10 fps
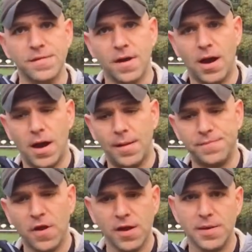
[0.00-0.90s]
Uh,
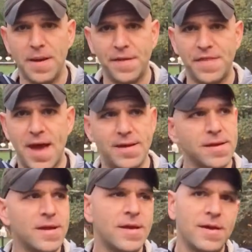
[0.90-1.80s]
talking about that,
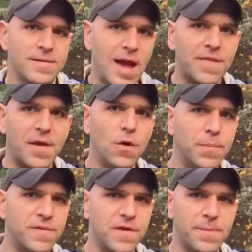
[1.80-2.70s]
now that
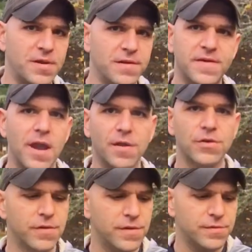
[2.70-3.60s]
opens up an entire
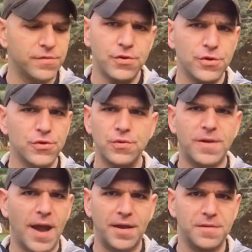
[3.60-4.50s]
new new
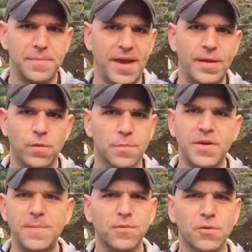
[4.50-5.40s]
kind of debate where
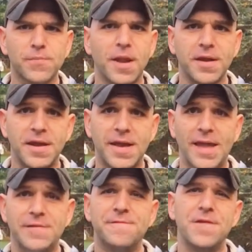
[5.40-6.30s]
people are probably going to
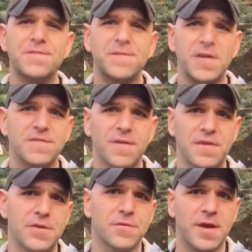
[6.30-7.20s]
get into fistfights on
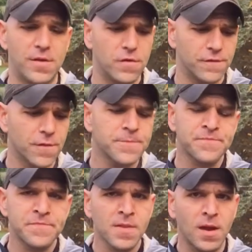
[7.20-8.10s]
the internet over
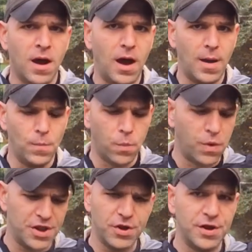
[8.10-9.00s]
um,
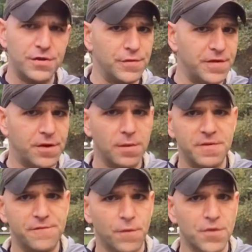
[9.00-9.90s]
what are you going to do with the gun
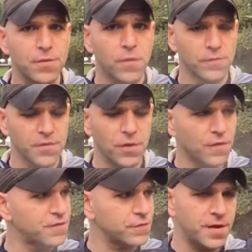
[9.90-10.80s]
before you
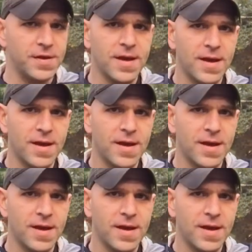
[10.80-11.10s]
reholster it?